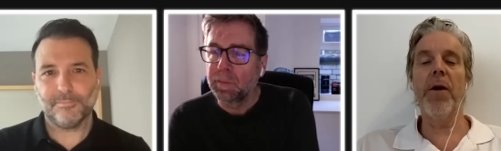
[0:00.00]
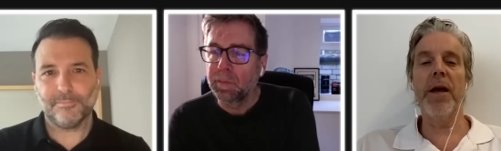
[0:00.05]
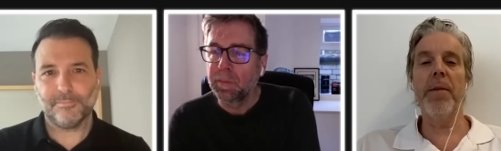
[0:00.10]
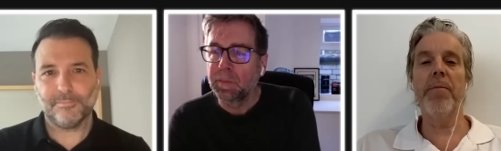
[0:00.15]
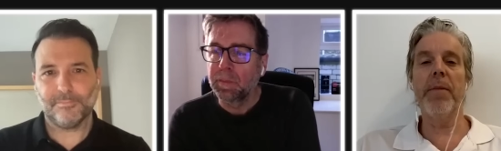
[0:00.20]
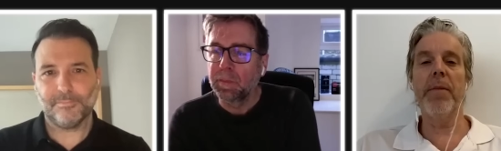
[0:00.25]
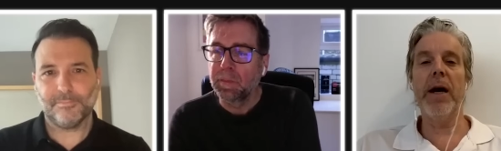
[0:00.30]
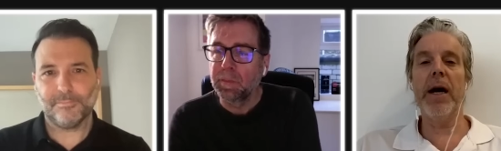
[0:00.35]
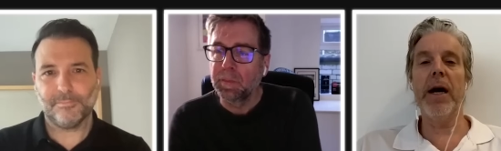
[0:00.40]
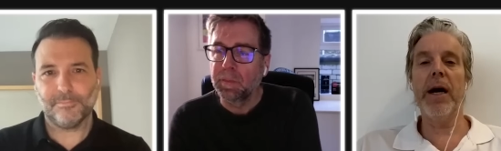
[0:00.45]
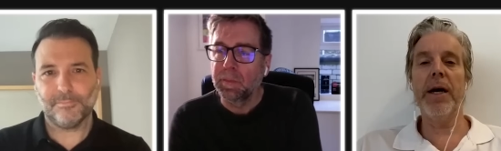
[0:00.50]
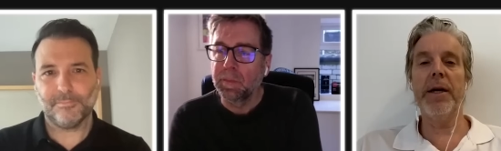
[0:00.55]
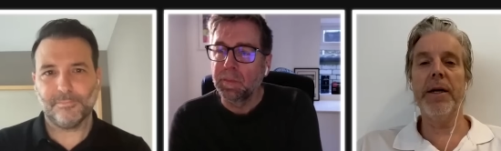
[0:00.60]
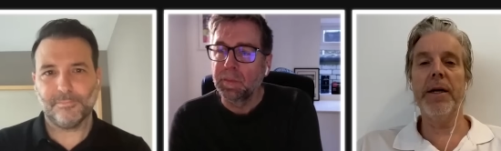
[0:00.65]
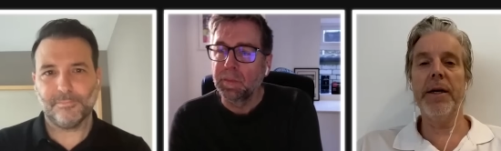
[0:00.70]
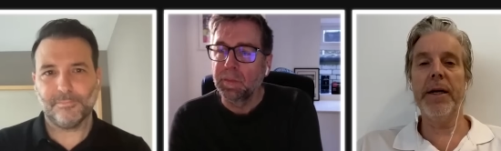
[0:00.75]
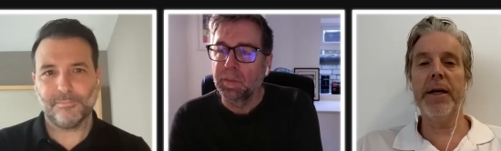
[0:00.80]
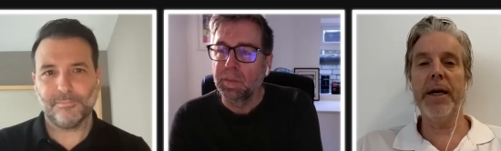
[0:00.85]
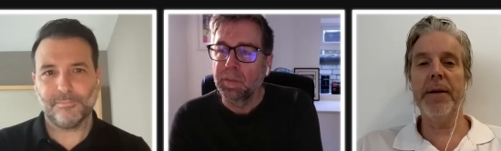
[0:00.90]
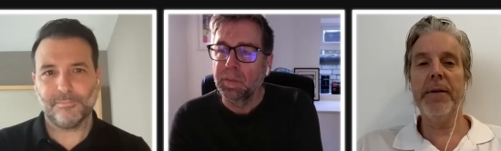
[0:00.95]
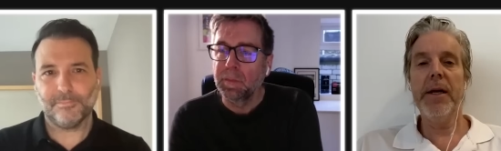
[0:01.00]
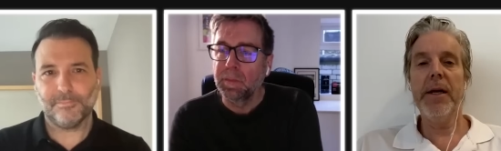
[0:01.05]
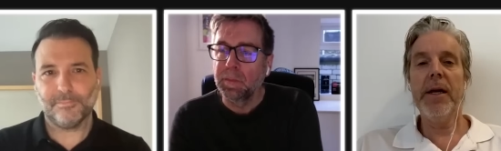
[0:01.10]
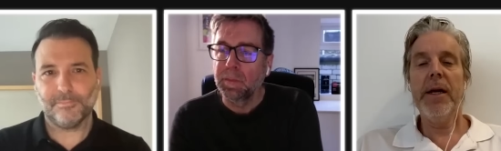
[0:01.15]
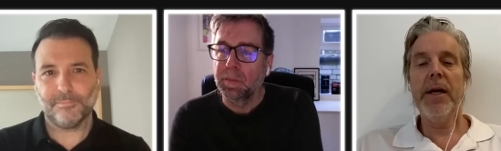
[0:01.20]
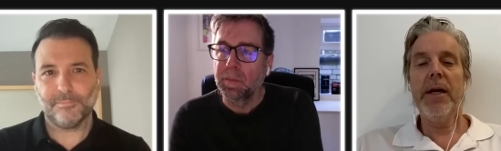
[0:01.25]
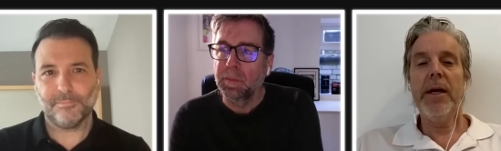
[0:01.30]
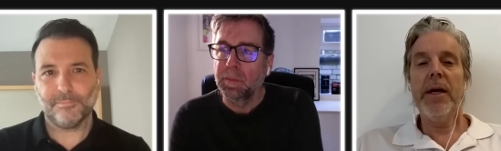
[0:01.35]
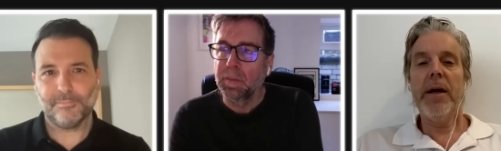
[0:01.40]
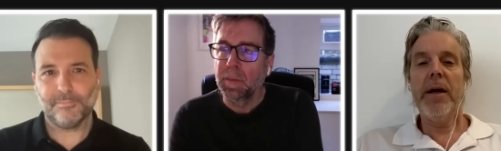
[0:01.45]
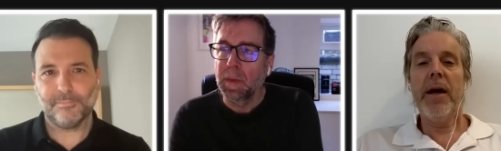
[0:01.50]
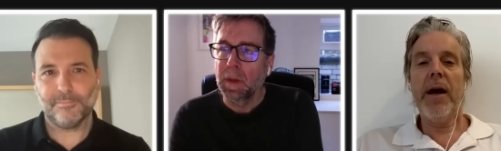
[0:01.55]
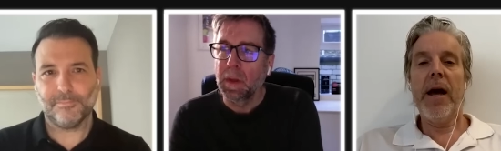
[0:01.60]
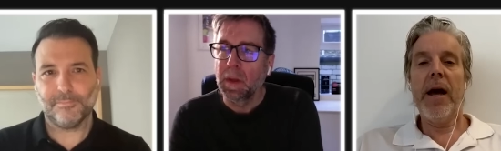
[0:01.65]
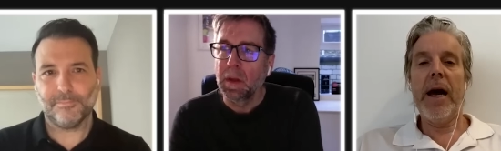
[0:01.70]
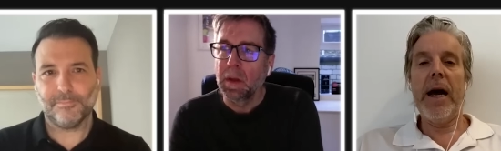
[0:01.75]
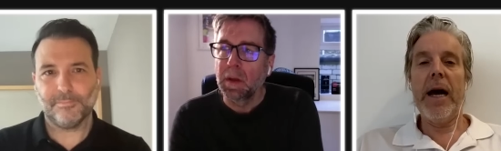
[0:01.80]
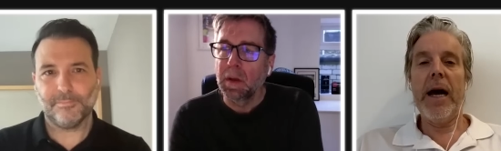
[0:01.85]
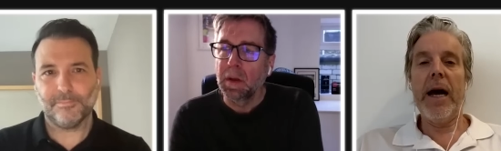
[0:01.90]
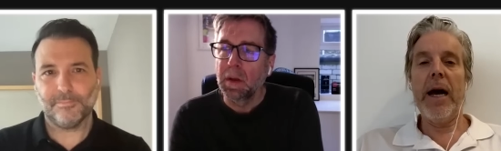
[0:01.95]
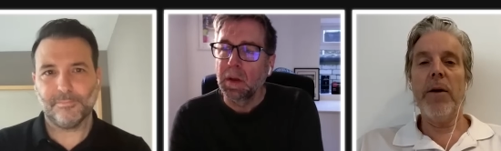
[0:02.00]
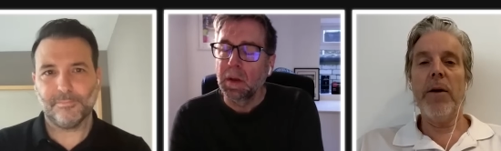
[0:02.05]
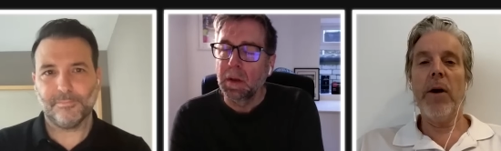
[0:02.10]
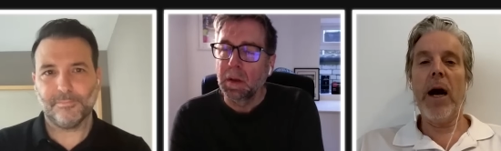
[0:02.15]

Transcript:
Speaker 1: him. And uh, I,